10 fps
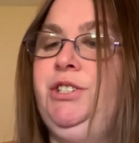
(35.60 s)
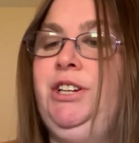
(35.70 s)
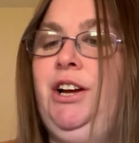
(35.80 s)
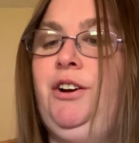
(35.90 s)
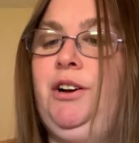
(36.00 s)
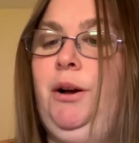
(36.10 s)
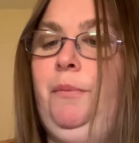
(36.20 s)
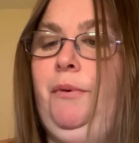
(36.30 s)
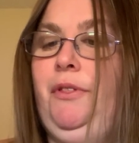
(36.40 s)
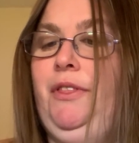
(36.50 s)
to share a
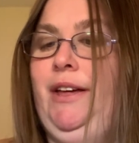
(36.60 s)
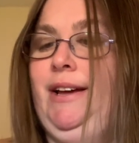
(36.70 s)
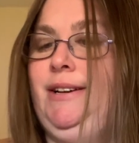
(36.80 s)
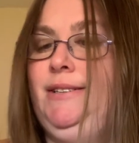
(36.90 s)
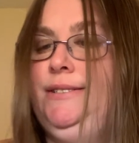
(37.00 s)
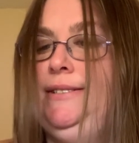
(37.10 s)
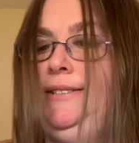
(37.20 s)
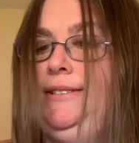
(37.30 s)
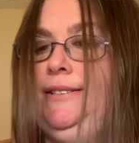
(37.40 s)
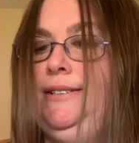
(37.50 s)
couple
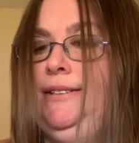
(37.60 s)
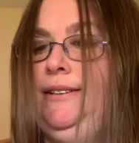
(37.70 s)
things